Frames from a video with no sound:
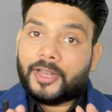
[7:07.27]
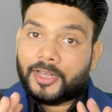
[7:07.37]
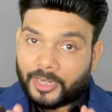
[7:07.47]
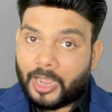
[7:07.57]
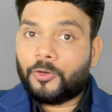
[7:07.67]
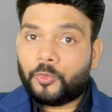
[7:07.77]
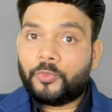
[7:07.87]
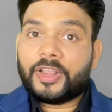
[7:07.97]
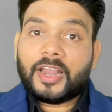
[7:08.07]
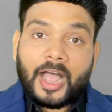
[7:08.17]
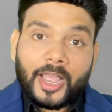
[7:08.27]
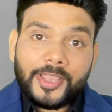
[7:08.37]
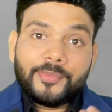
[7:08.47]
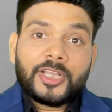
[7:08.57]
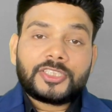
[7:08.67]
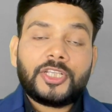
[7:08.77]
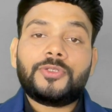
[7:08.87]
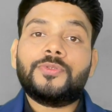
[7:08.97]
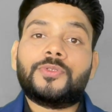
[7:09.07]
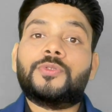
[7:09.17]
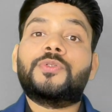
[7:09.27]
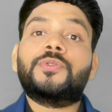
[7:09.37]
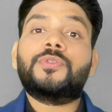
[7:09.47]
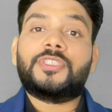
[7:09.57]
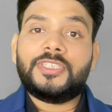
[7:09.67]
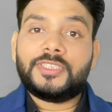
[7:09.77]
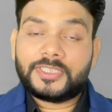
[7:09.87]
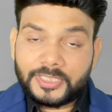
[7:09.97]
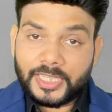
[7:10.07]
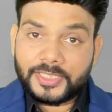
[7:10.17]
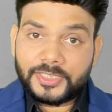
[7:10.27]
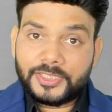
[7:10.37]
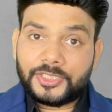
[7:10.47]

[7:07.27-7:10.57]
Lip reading: now, when I am asking to do you these things,